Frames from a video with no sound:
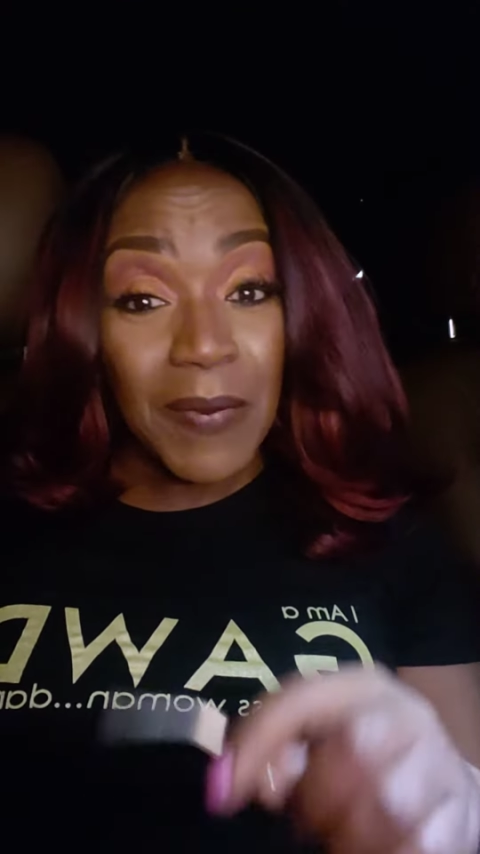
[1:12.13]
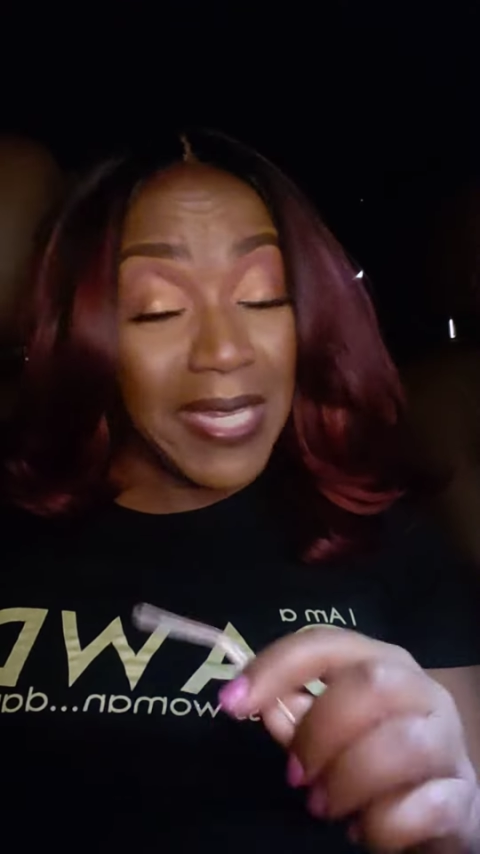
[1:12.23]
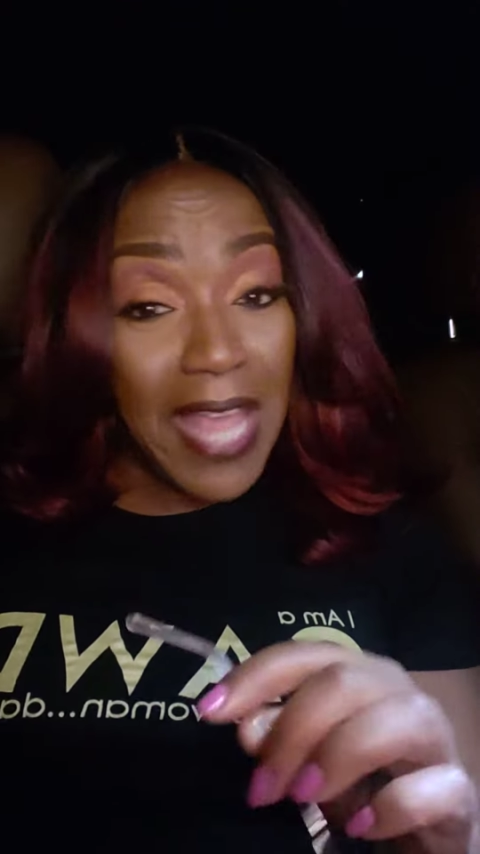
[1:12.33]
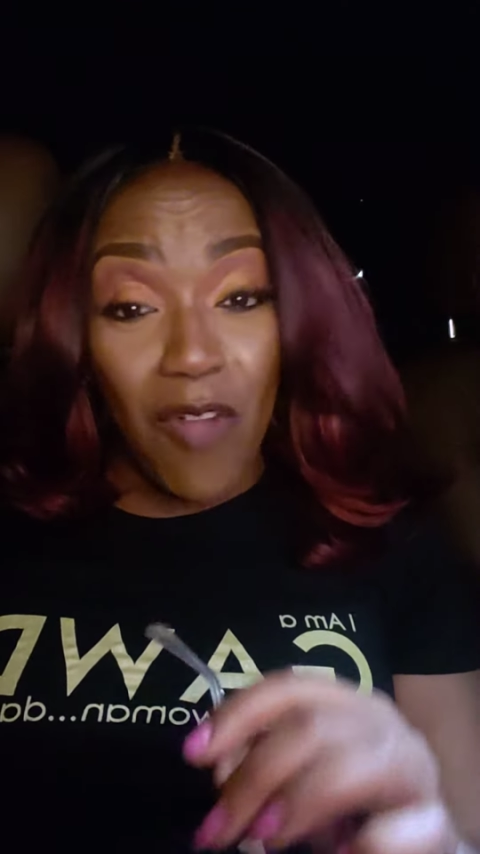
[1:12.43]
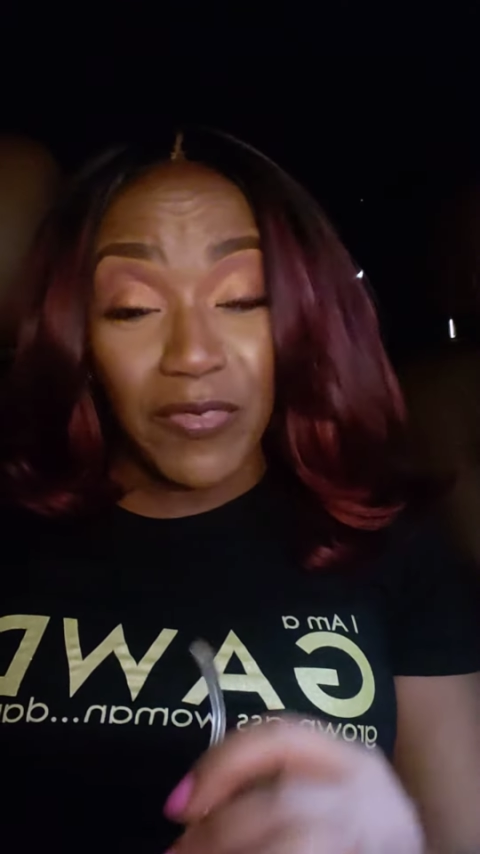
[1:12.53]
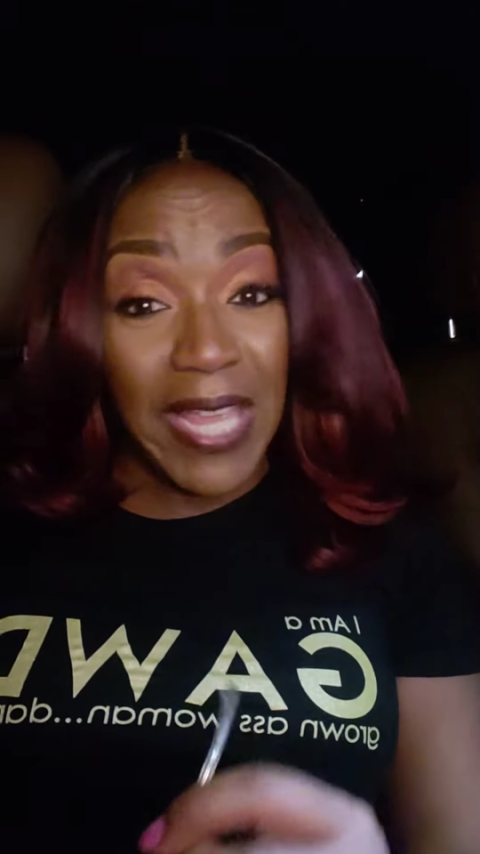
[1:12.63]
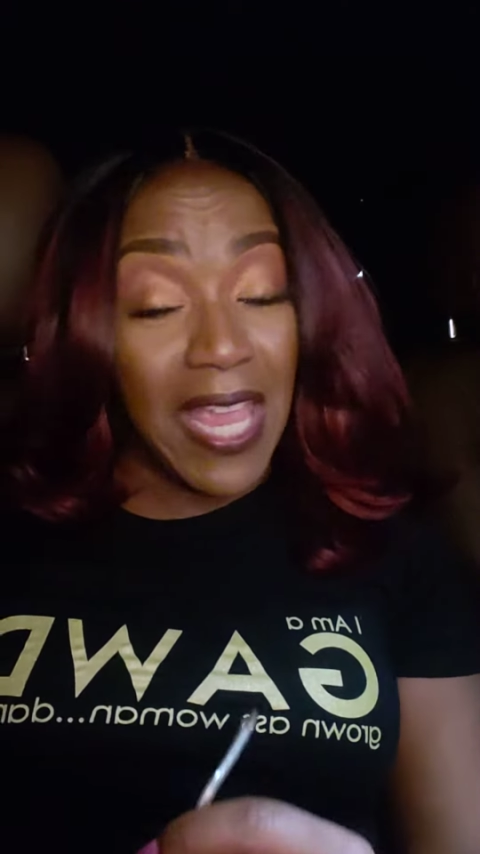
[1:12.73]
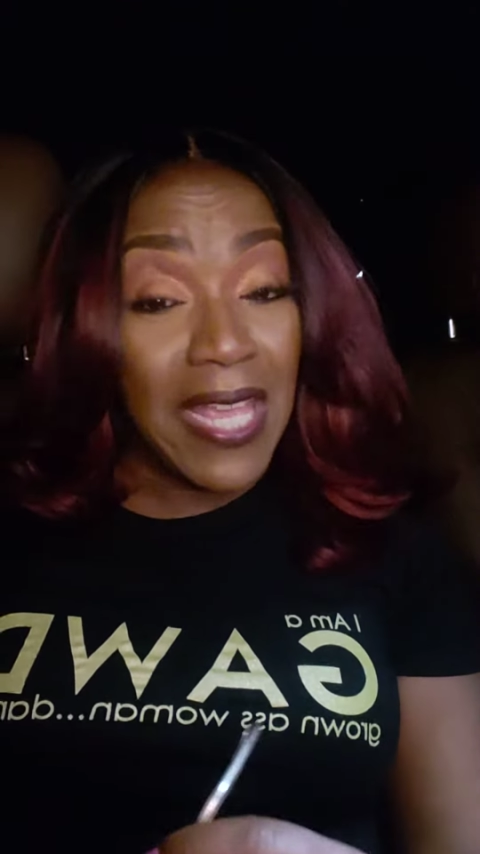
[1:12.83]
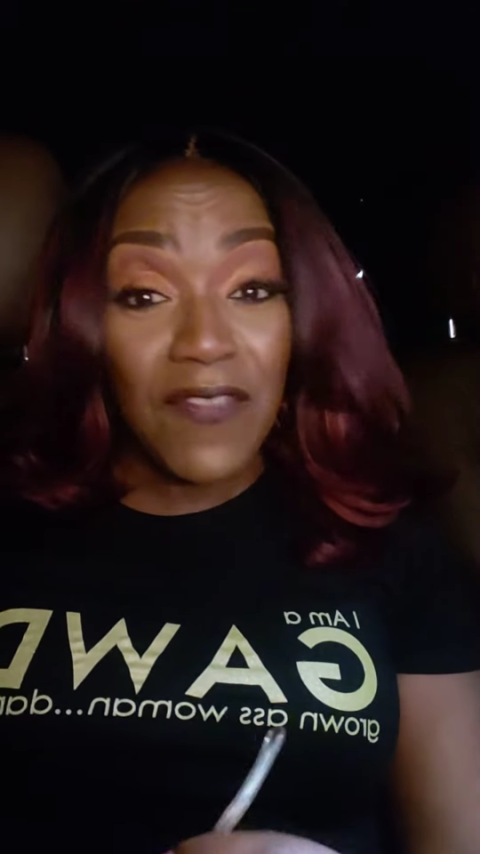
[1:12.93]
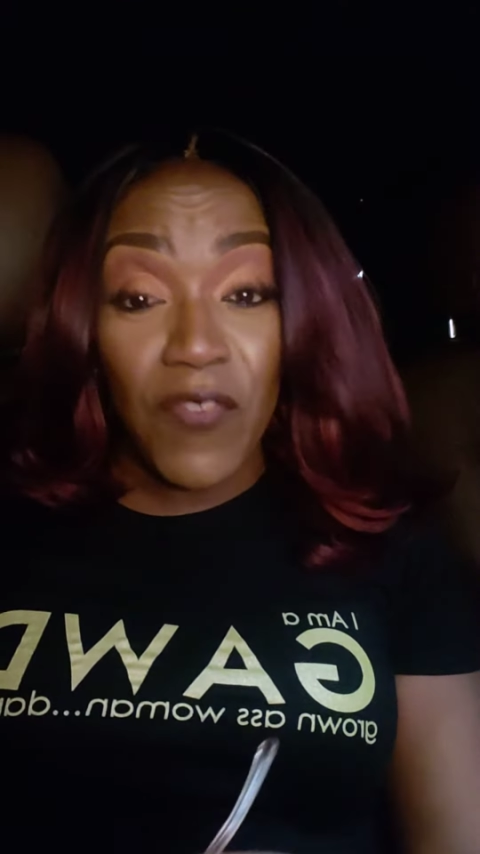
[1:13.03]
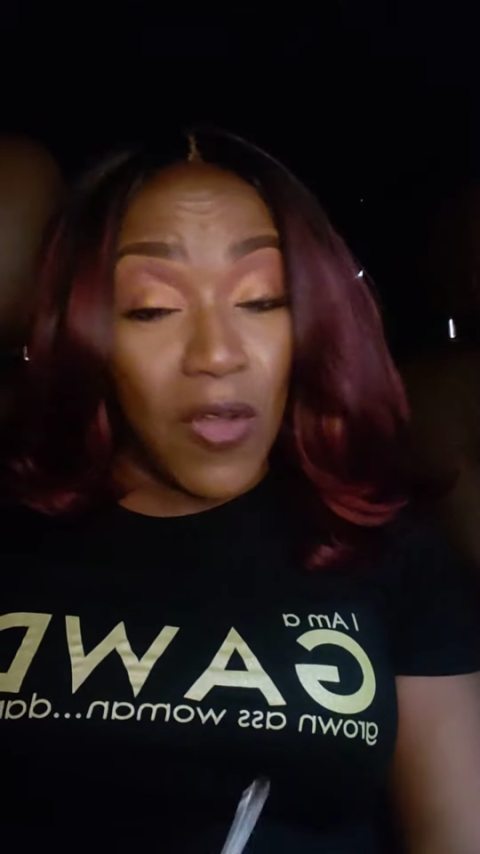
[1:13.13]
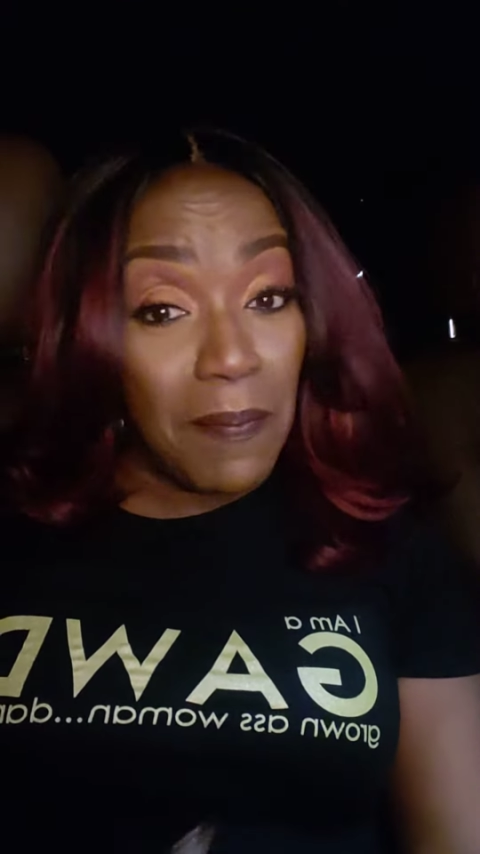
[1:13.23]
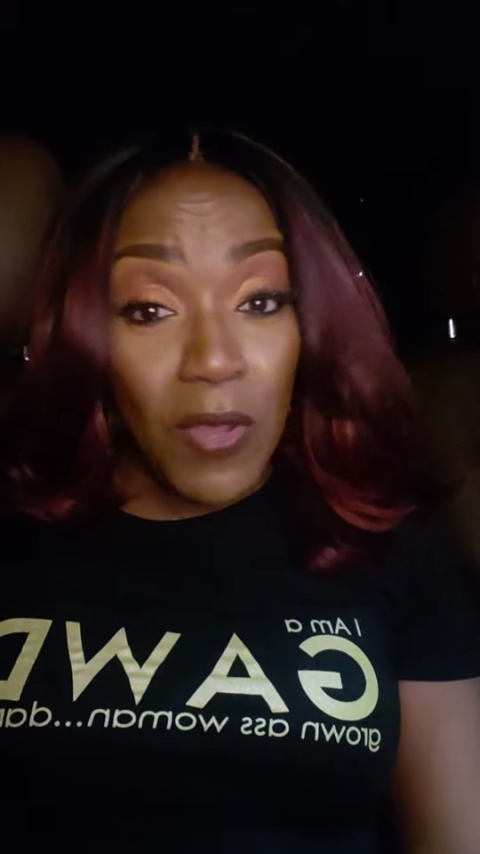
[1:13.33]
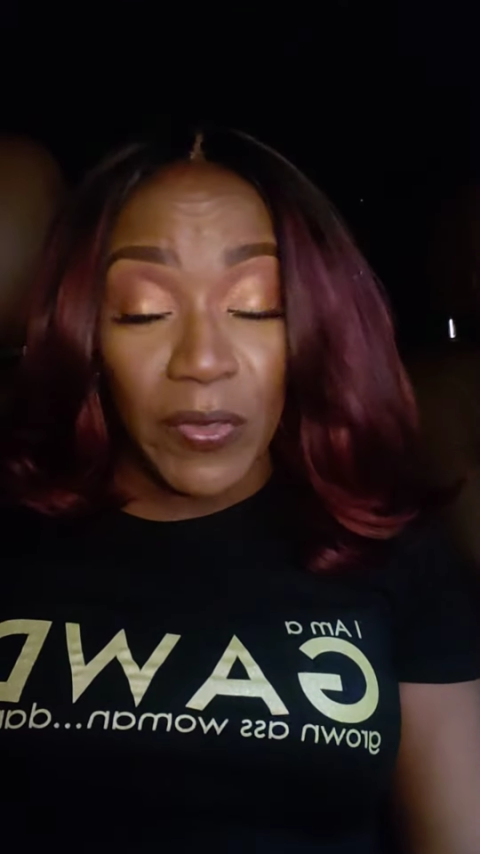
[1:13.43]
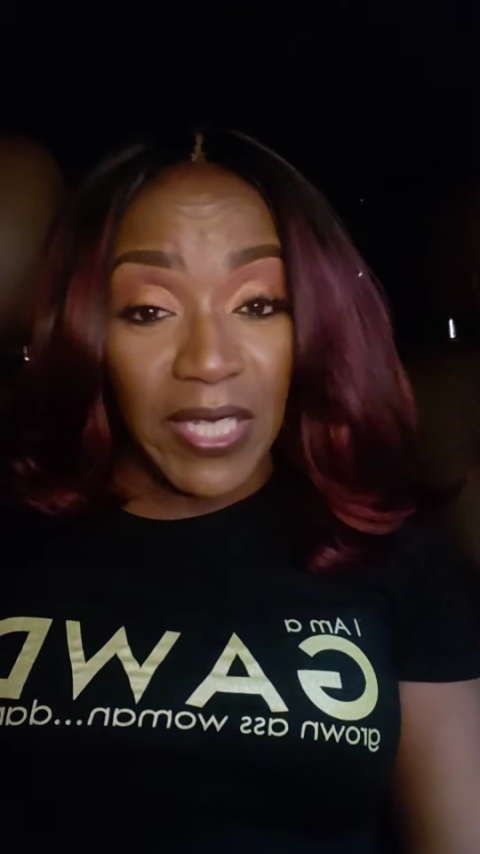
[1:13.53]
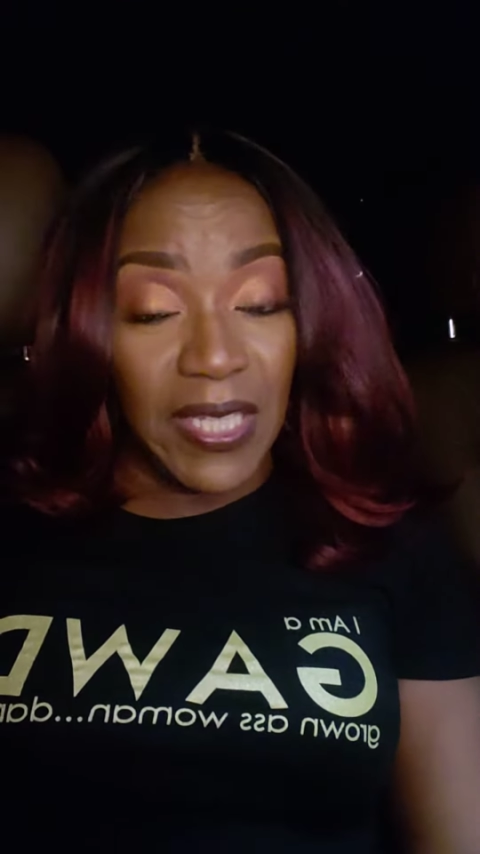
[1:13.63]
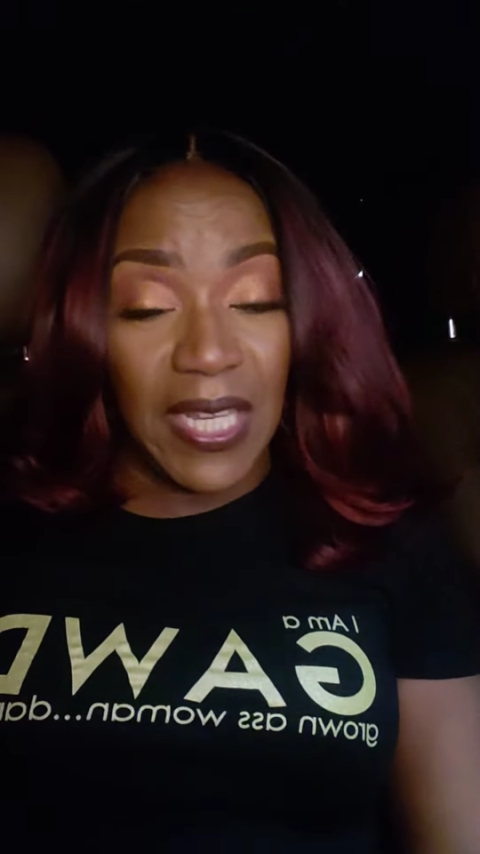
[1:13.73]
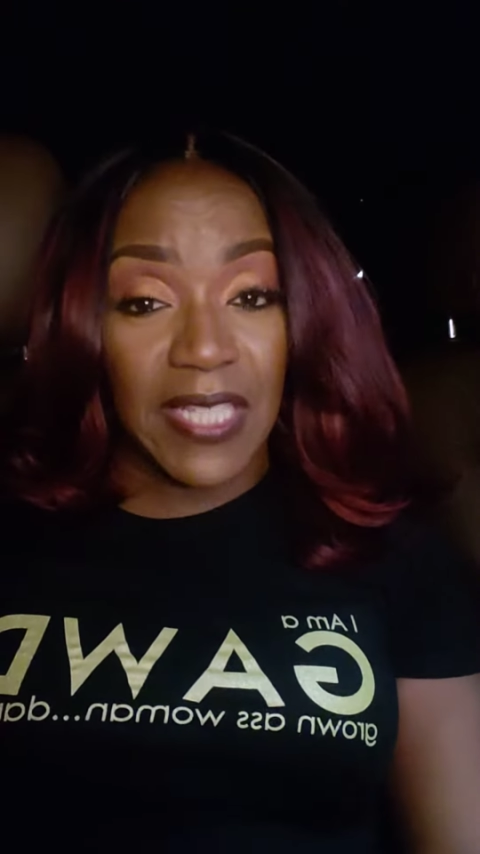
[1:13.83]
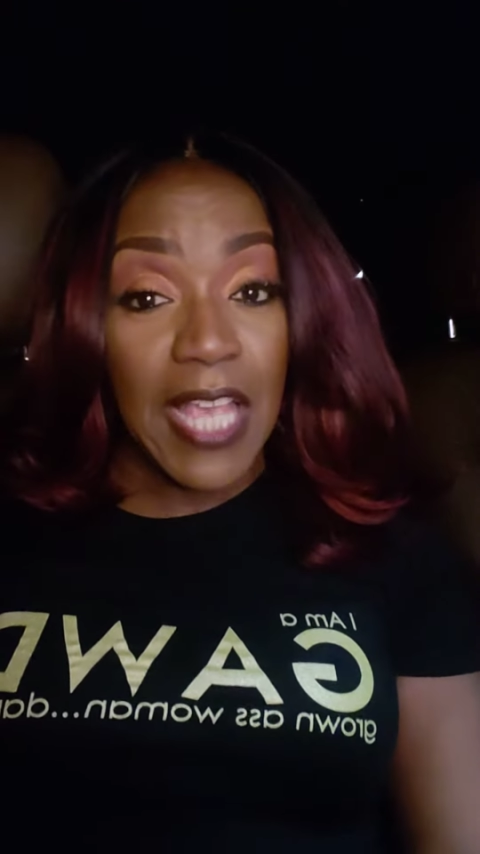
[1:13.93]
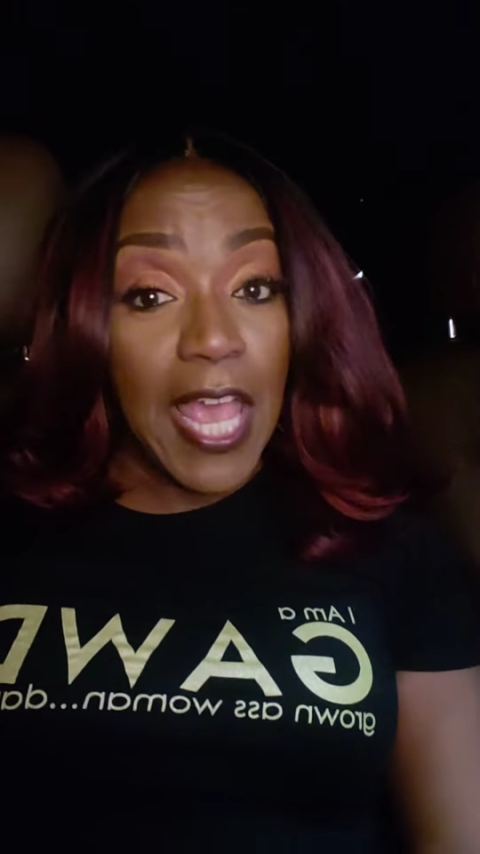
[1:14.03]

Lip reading: in healthcare for a million years.